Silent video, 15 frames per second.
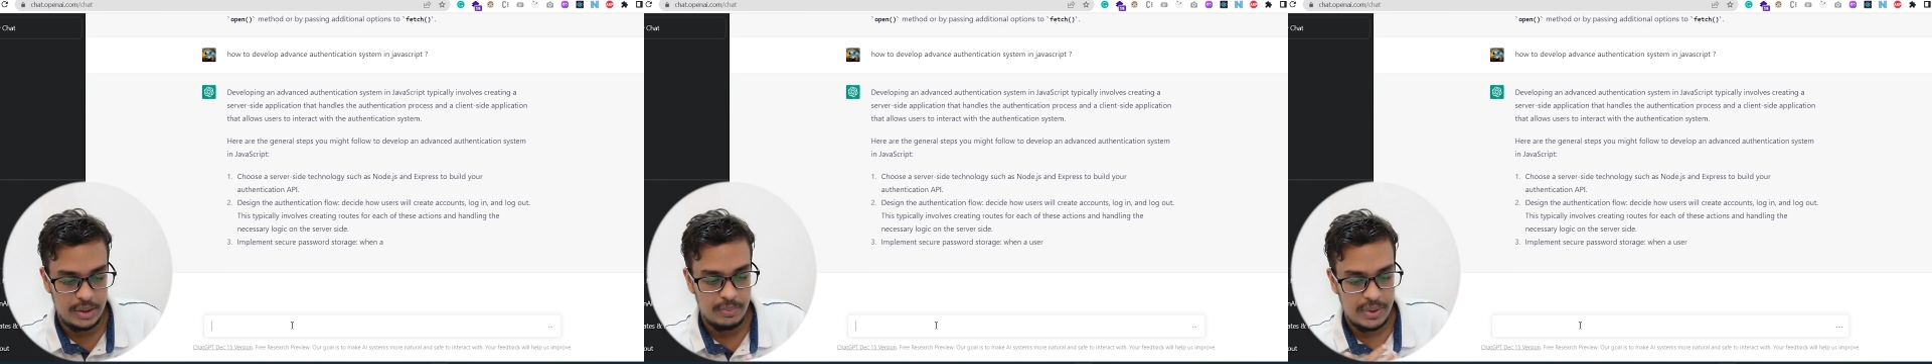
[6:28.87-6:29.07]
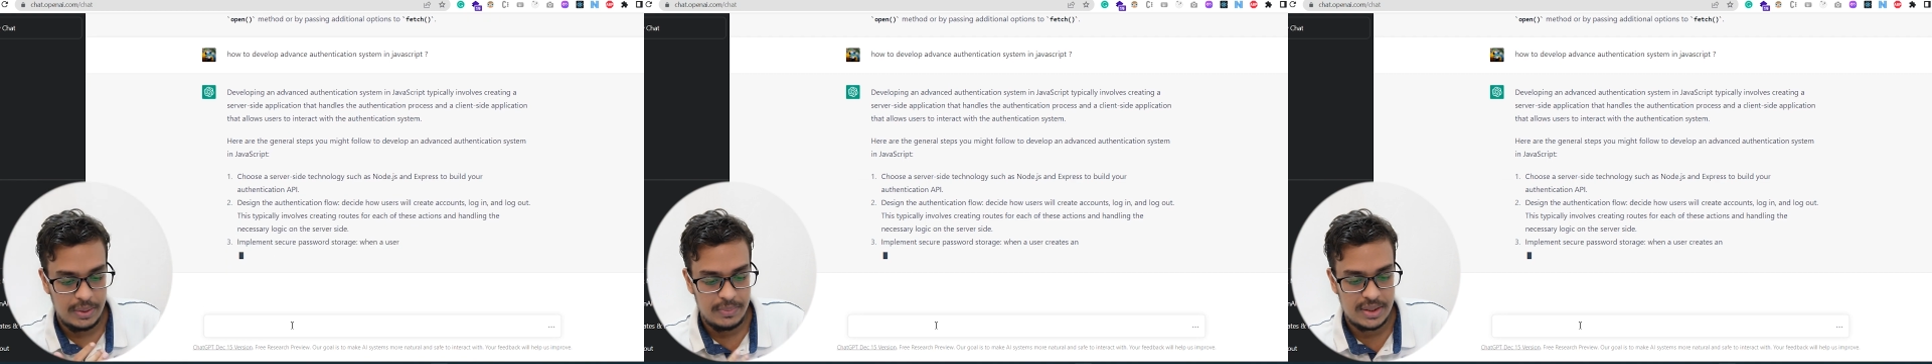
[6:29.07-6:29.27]

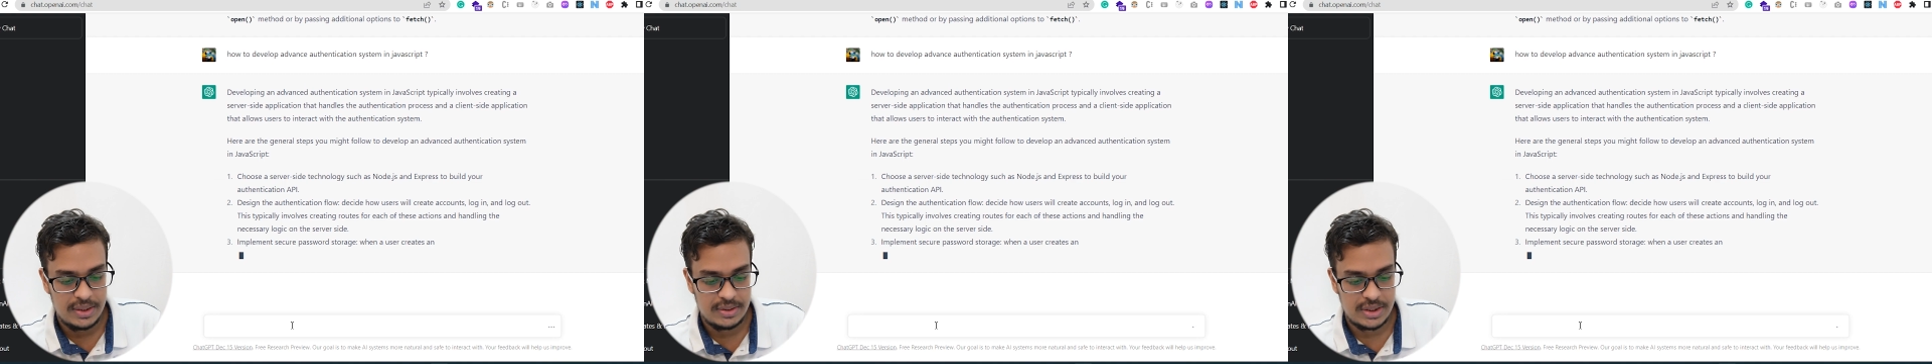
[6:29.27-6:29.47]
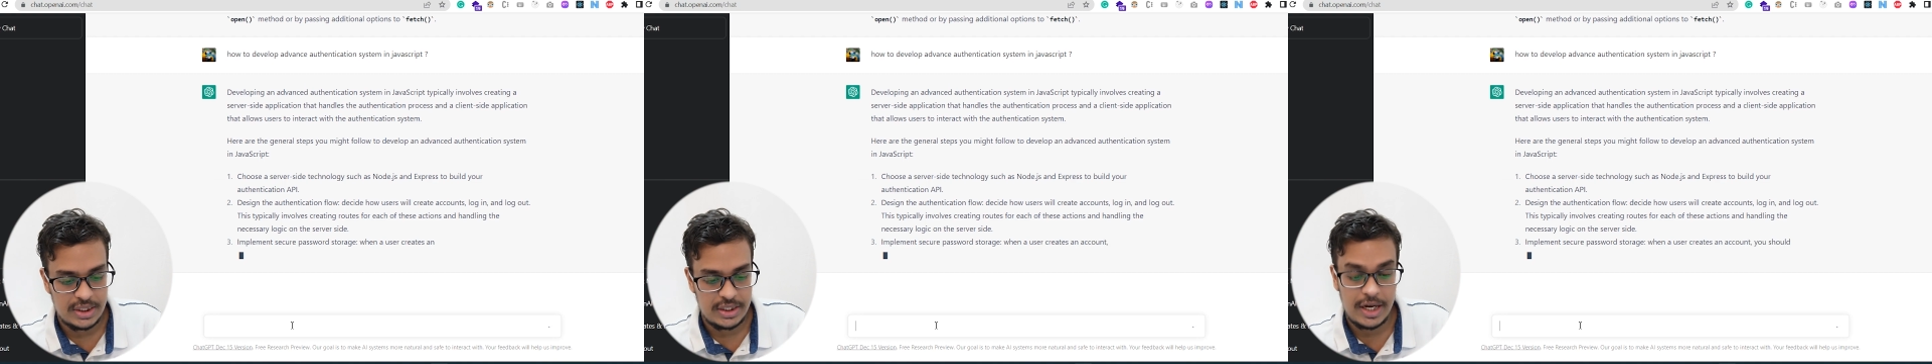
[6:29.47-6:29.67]

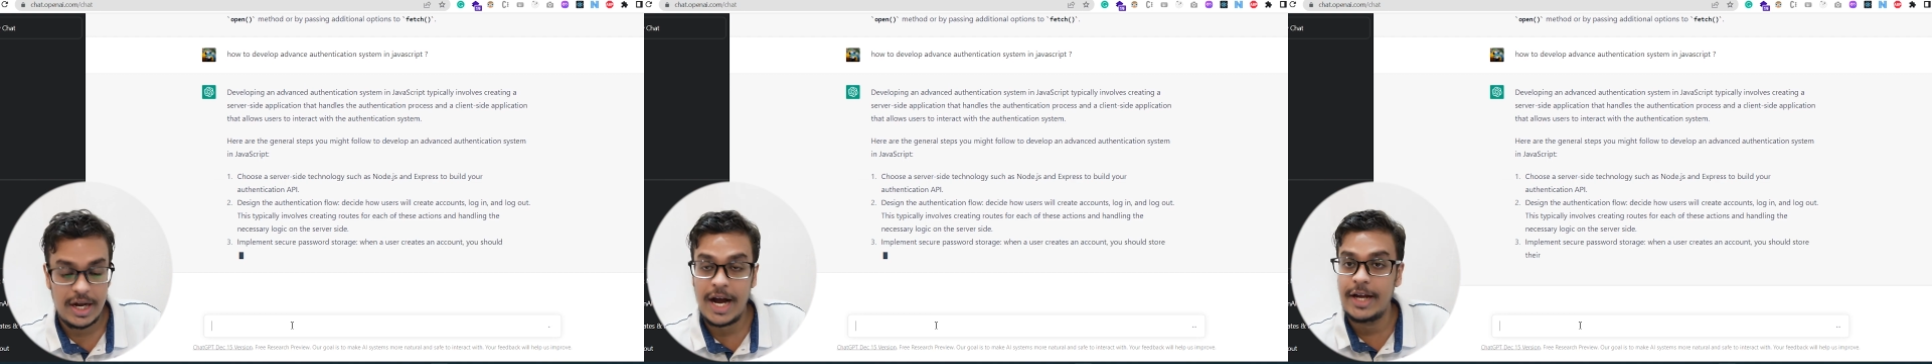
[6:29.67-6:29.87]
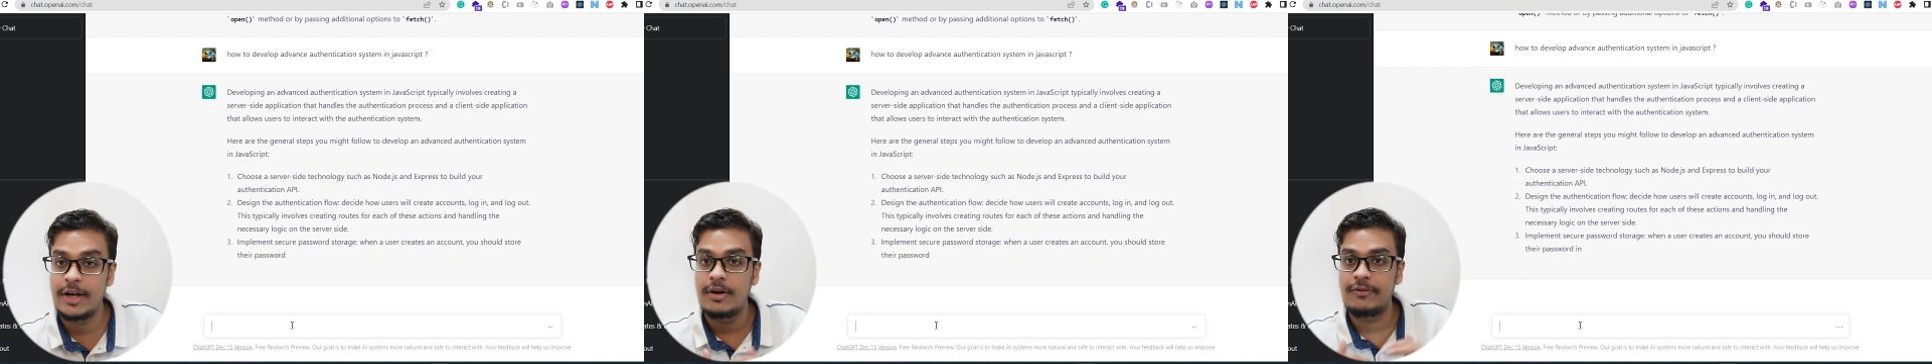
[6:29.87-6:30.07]
implement such a
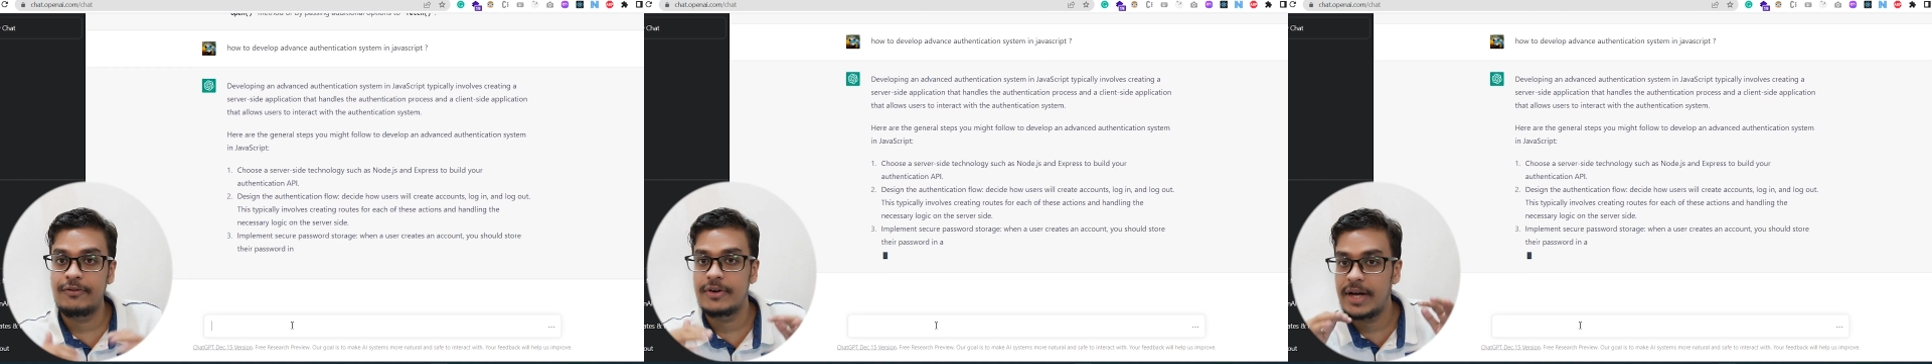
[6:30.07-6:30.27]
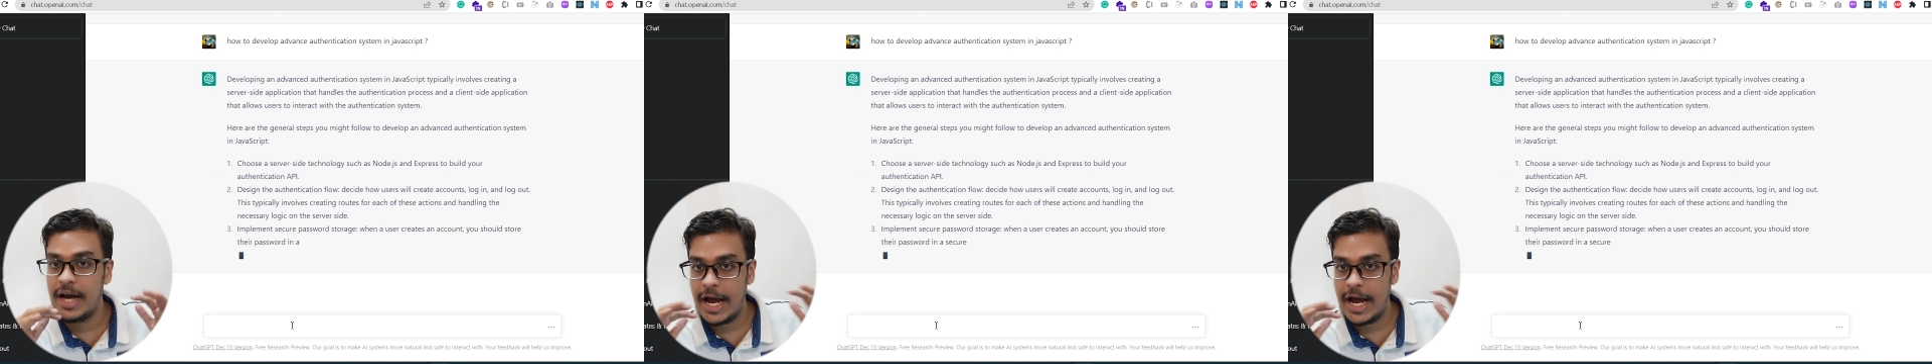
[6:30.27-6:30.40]
kind of